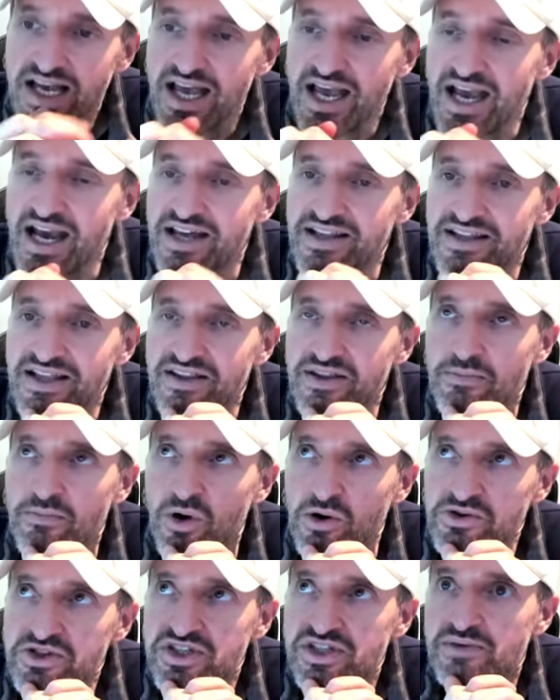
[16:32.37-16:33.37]
And the
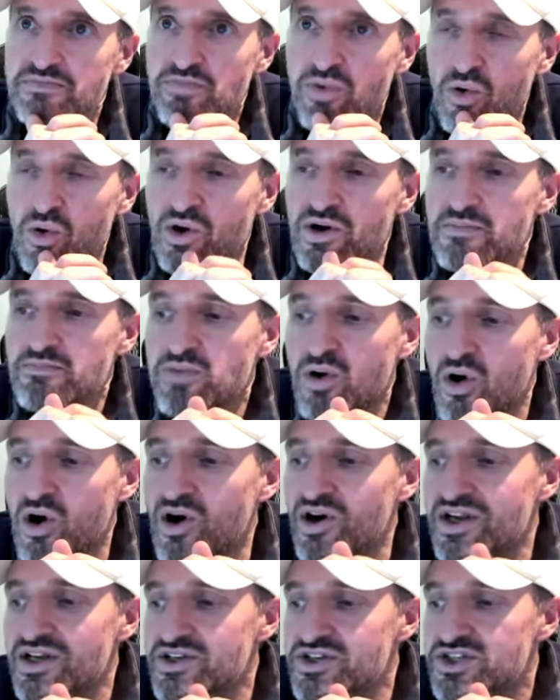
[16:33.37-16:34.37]
most important
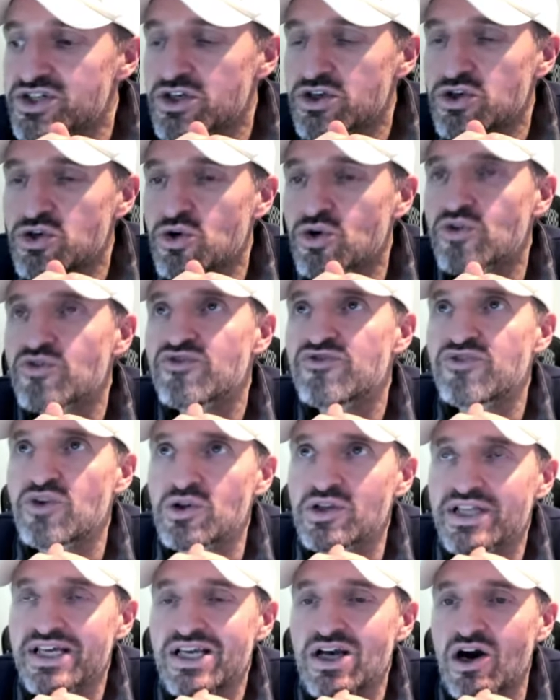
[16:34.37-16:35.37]
part is your
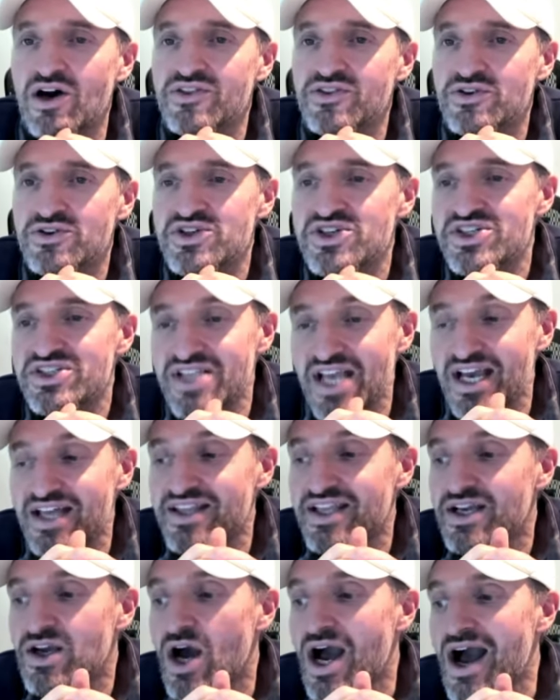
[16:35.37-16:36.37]
fully
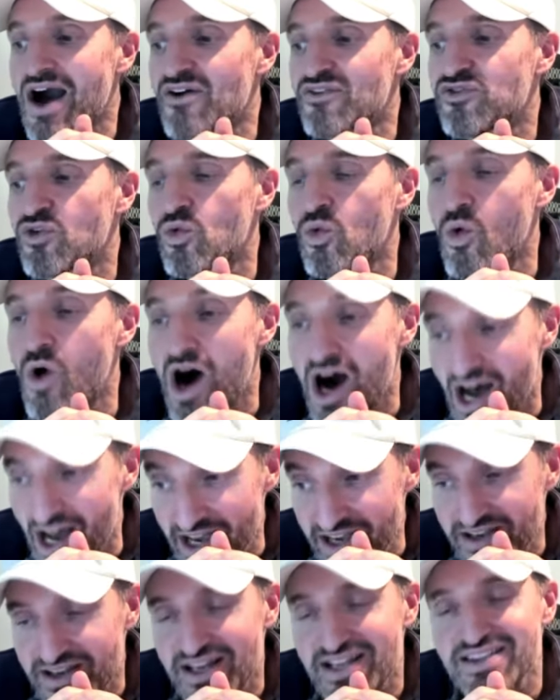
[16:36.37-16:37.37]
understanding of
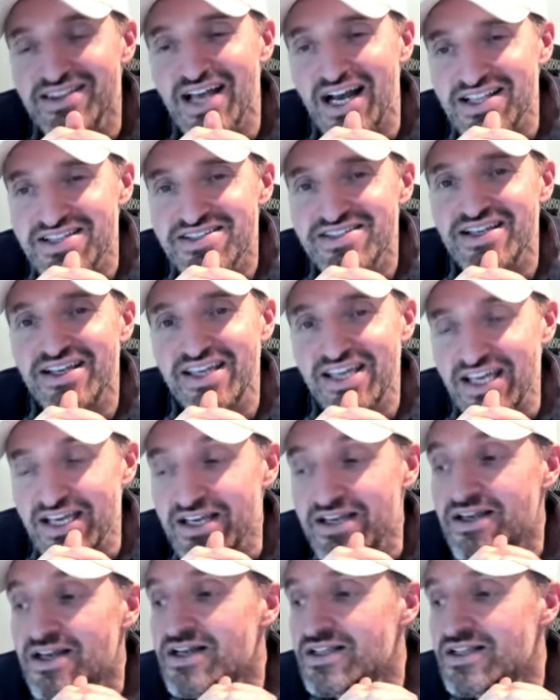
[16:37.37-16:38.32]
why. And that's the key